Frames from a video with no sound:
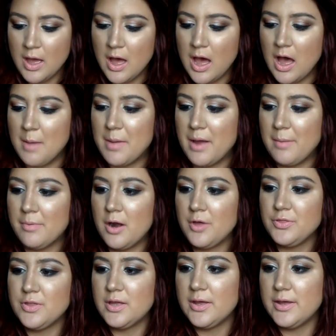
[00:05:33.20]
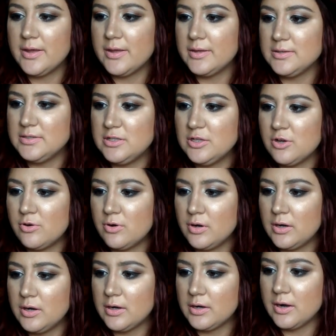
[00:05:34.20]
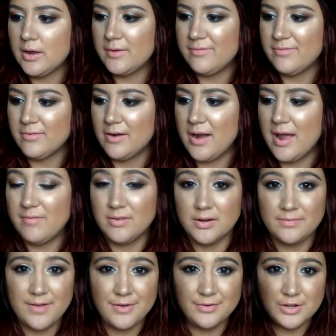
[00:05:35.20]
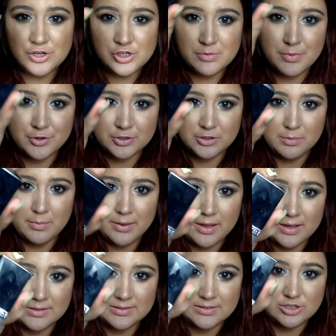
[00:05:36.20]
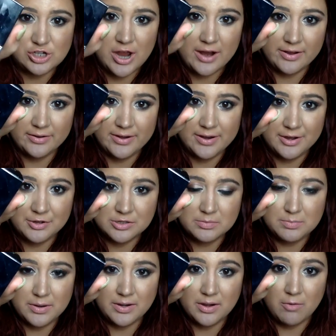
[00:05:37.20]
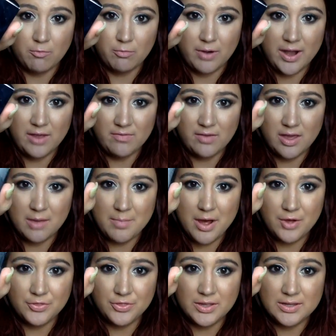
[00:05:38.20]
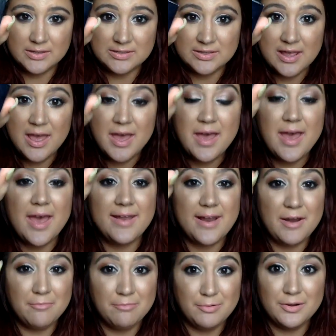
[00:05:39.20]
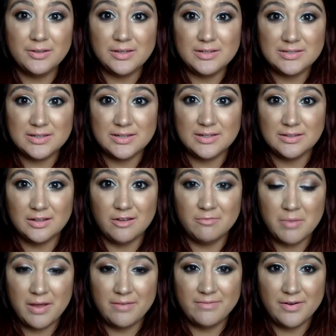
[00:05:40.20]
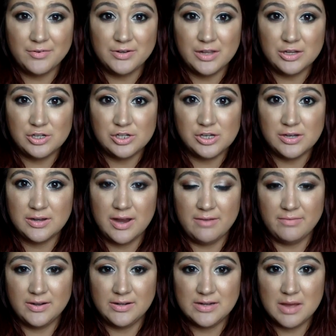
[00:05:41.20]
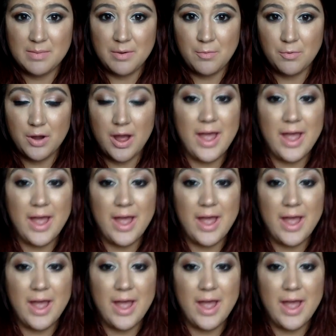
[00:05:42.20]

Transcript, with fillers: I brought the Dior Forever foundation mostly because Jaclyn Hill's been raving about this, and I really did love my foundation every time I wore.